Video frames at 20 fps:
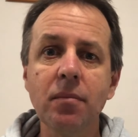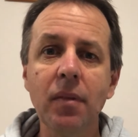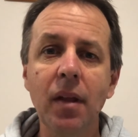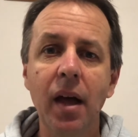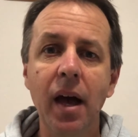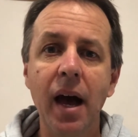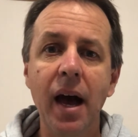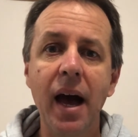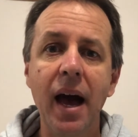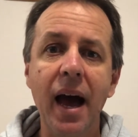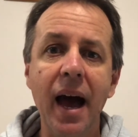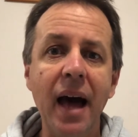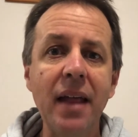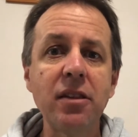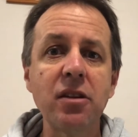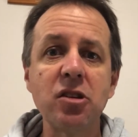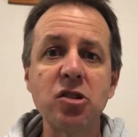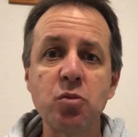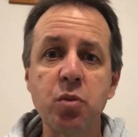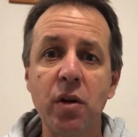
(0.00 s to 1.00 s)

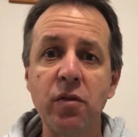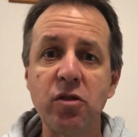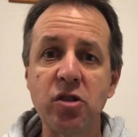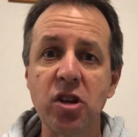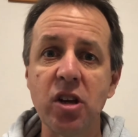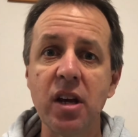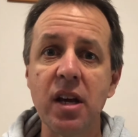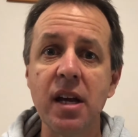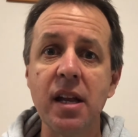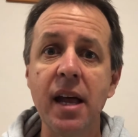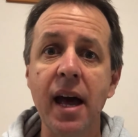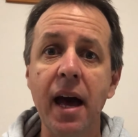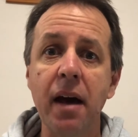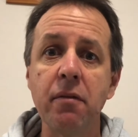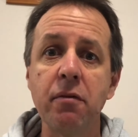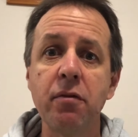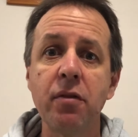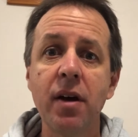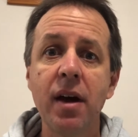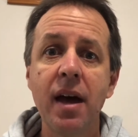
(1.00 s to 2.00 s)
Others we've seen
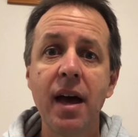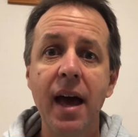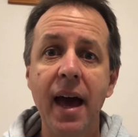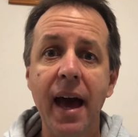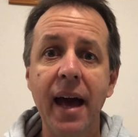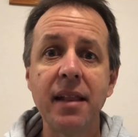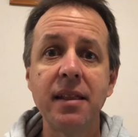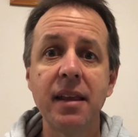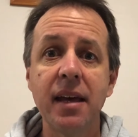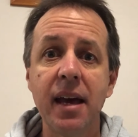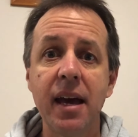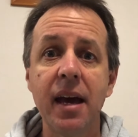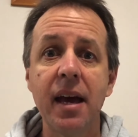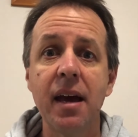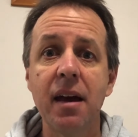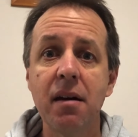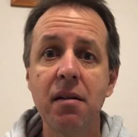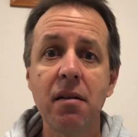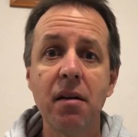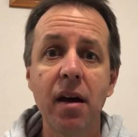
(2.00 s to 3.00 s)
have had
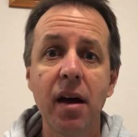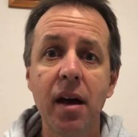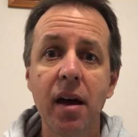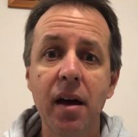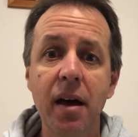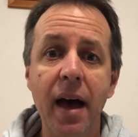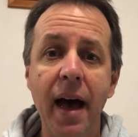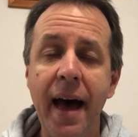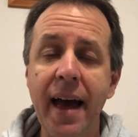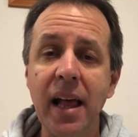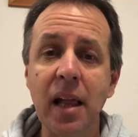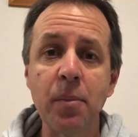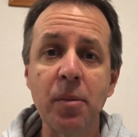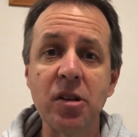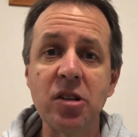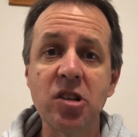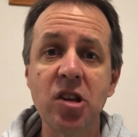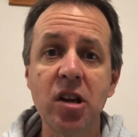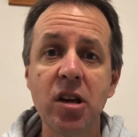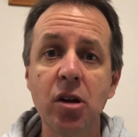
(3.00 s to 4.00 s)
their
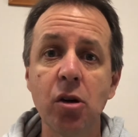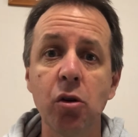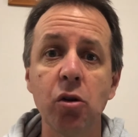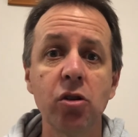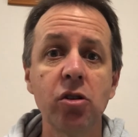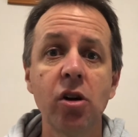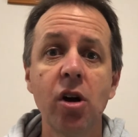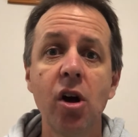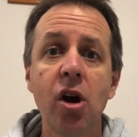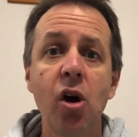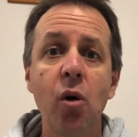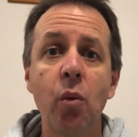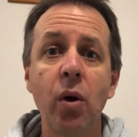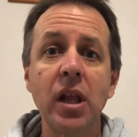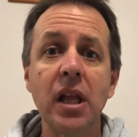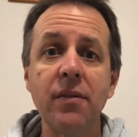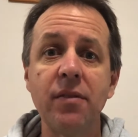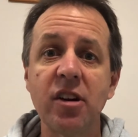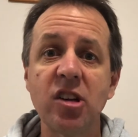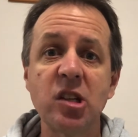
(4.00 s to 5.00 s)
ailments healed
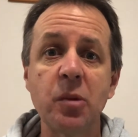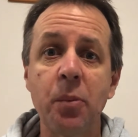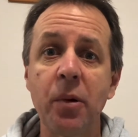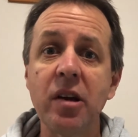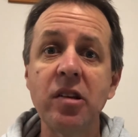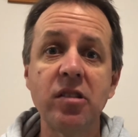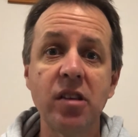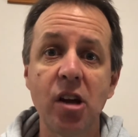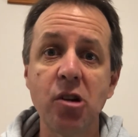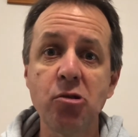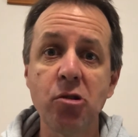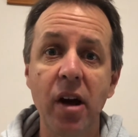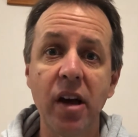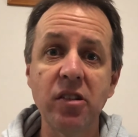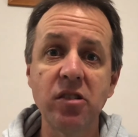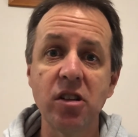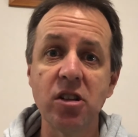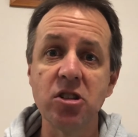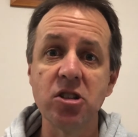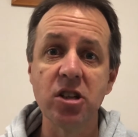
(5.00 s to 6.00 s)
when they've expressed their
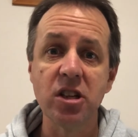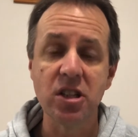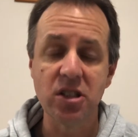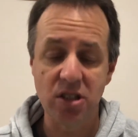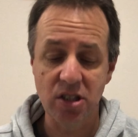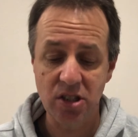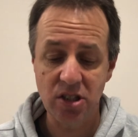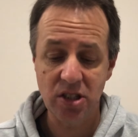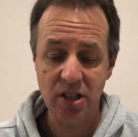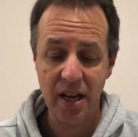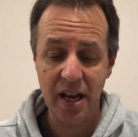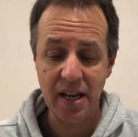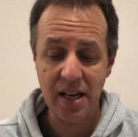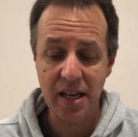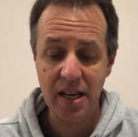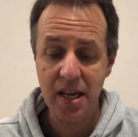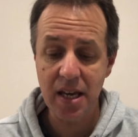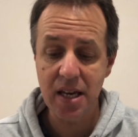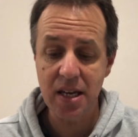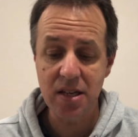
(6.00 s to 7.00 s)
trust in Jesus. And
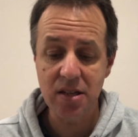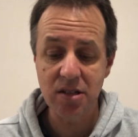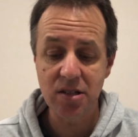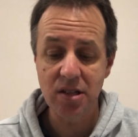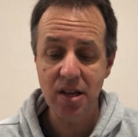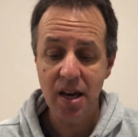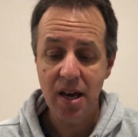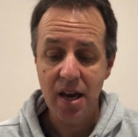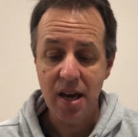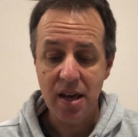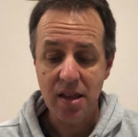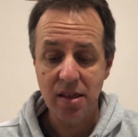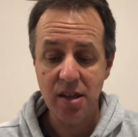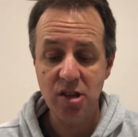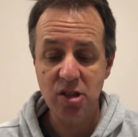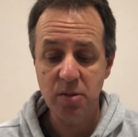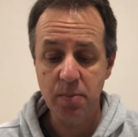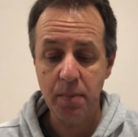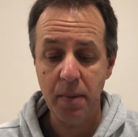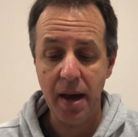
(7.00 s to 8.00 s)
here's
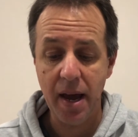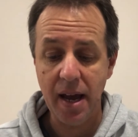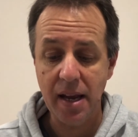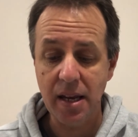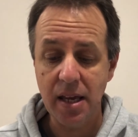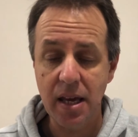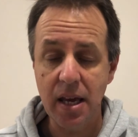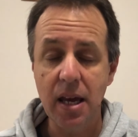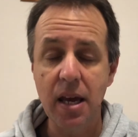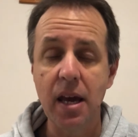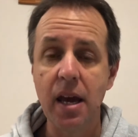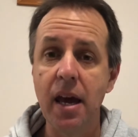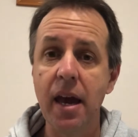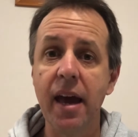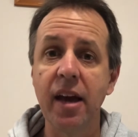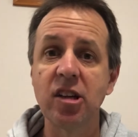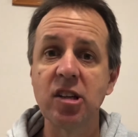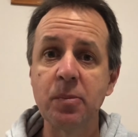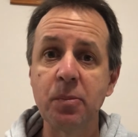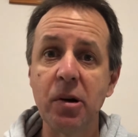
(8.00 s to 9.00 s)
this man here
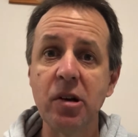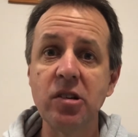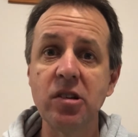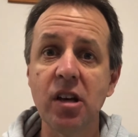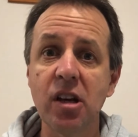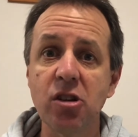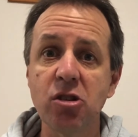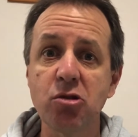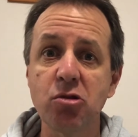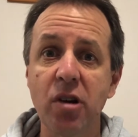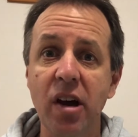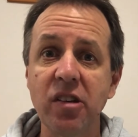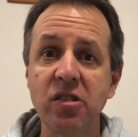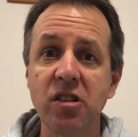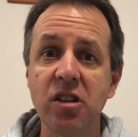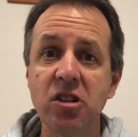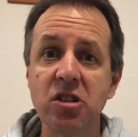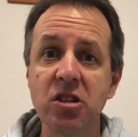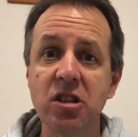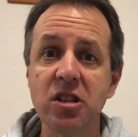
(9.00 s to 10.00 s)
expressing his trust
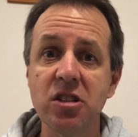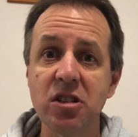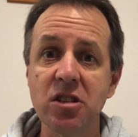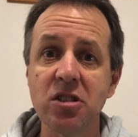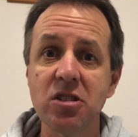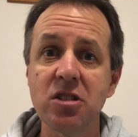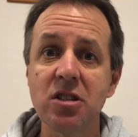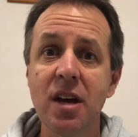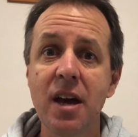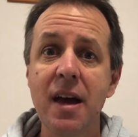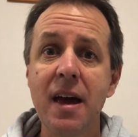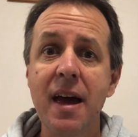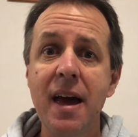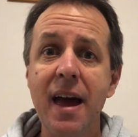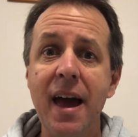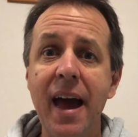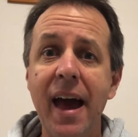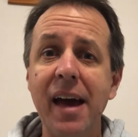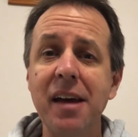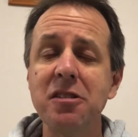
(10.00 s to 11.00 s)
in Jesus
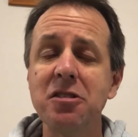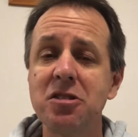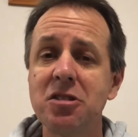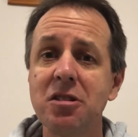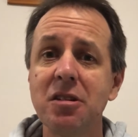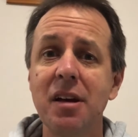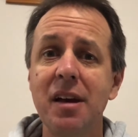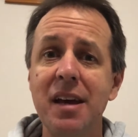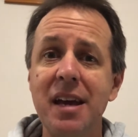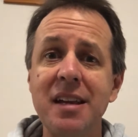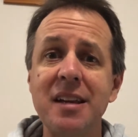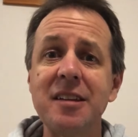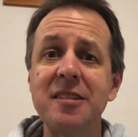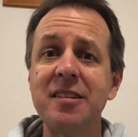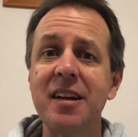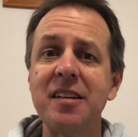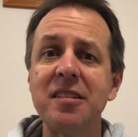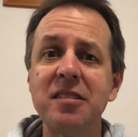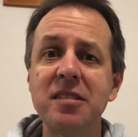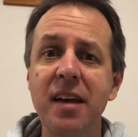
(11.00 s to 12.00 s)
as, in a
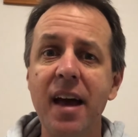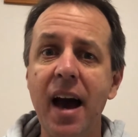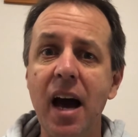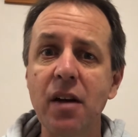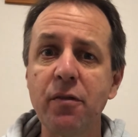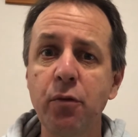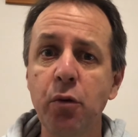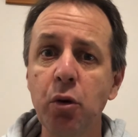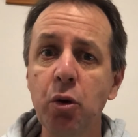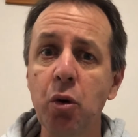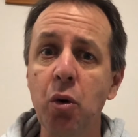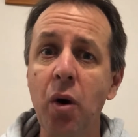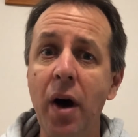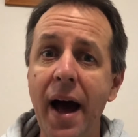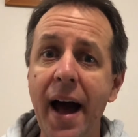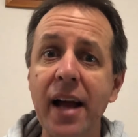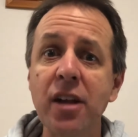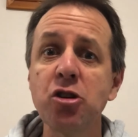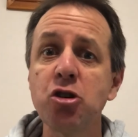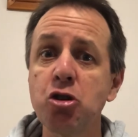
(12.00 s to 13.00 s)
sense, doubtful or
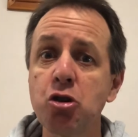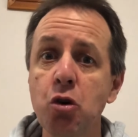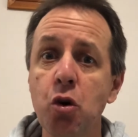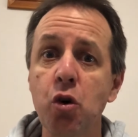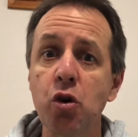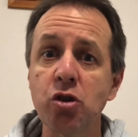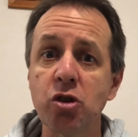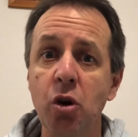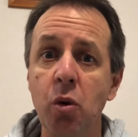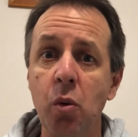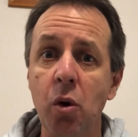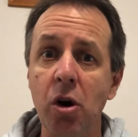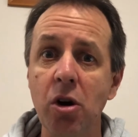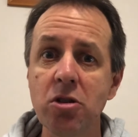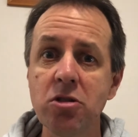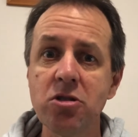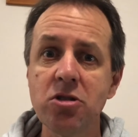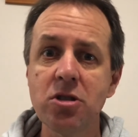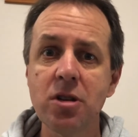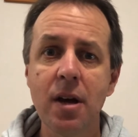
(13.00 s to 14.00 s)
unsure as it
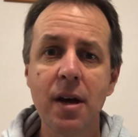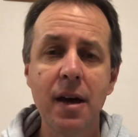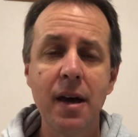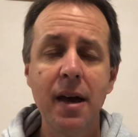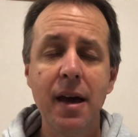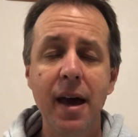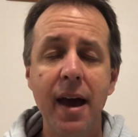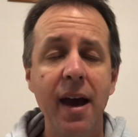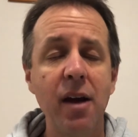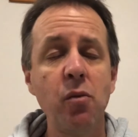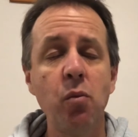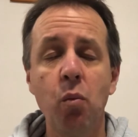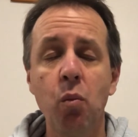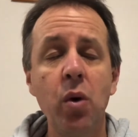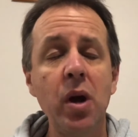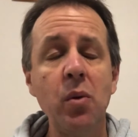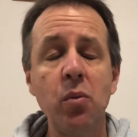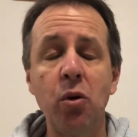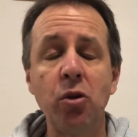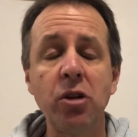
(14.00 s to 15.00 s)
was. And
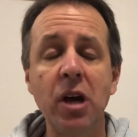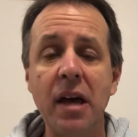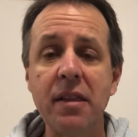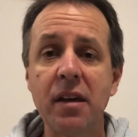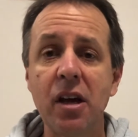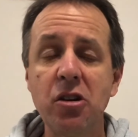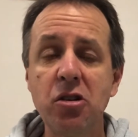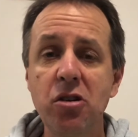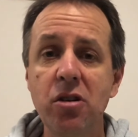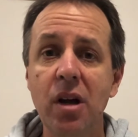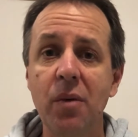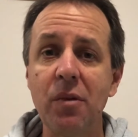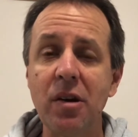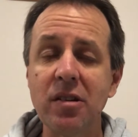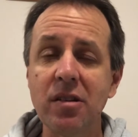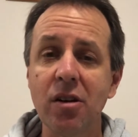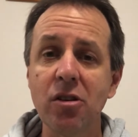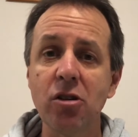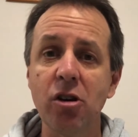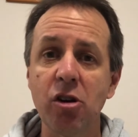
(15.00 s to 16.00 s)
we will know that too, don't we?
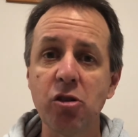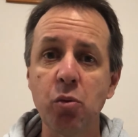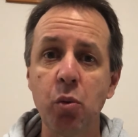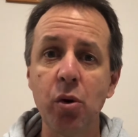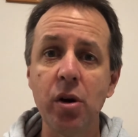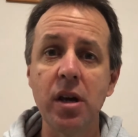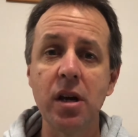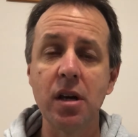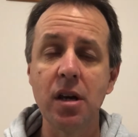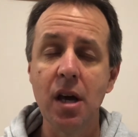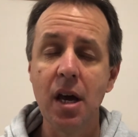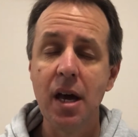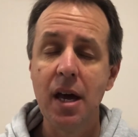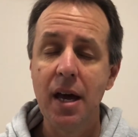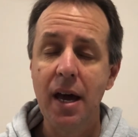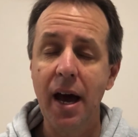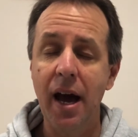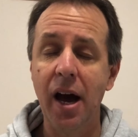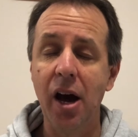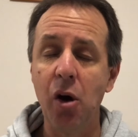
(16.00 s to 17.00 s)
Sometimes we
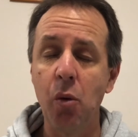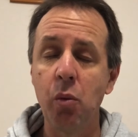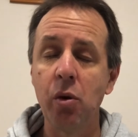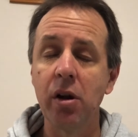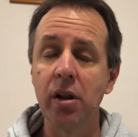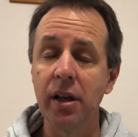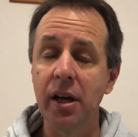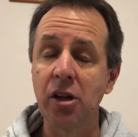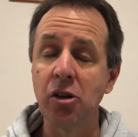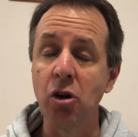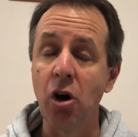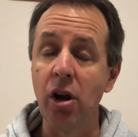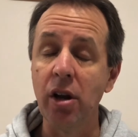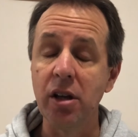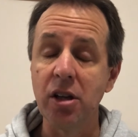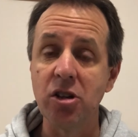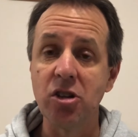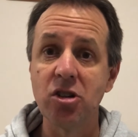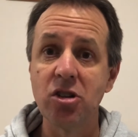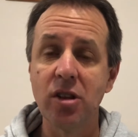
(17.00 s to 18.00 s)
will
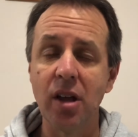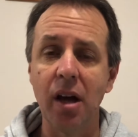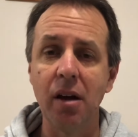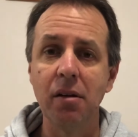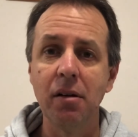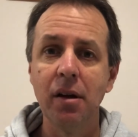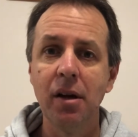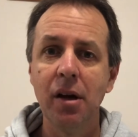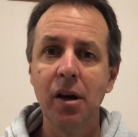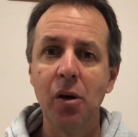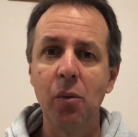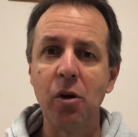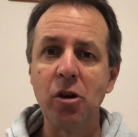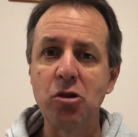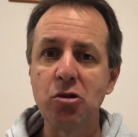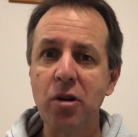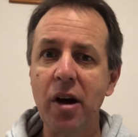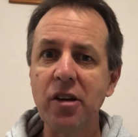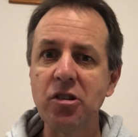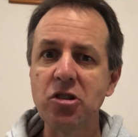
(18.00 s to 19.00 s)
acknowledge that we
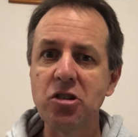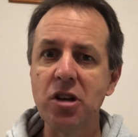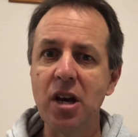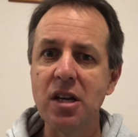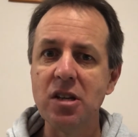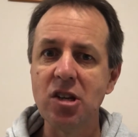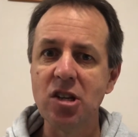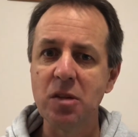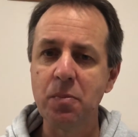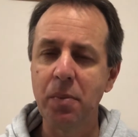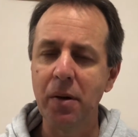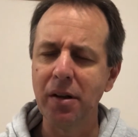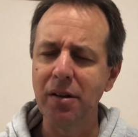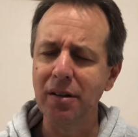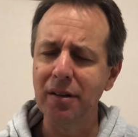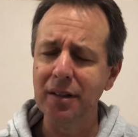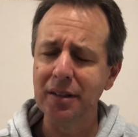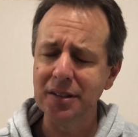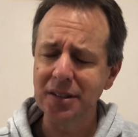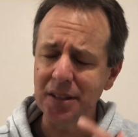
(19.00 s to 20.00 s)
trust Jesus,
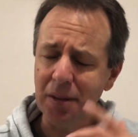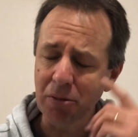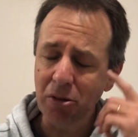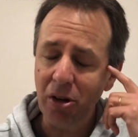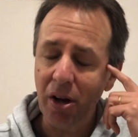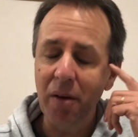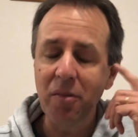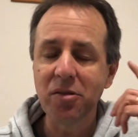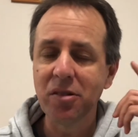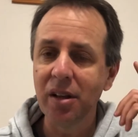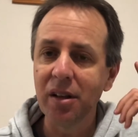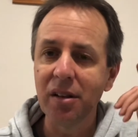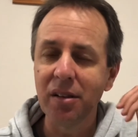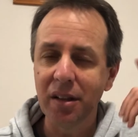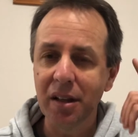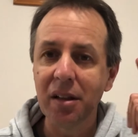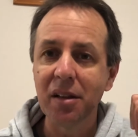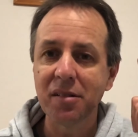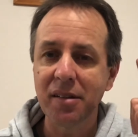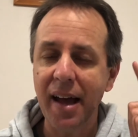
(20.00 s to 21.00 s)
but sometimes the
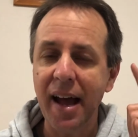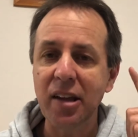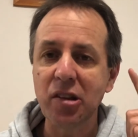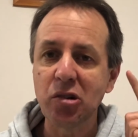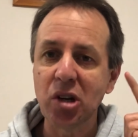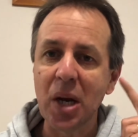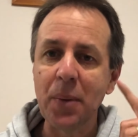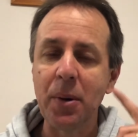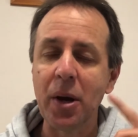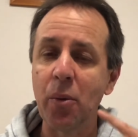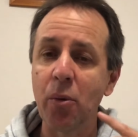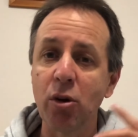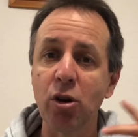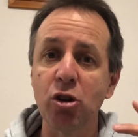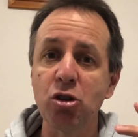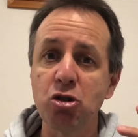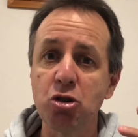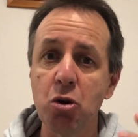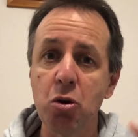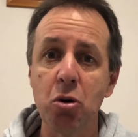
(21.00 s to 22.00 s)
little doubts creep in. We're
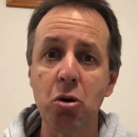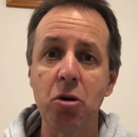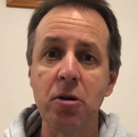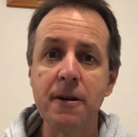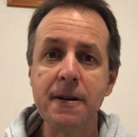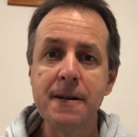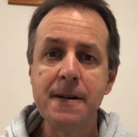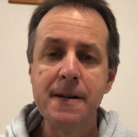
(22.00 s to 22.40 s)
not sure.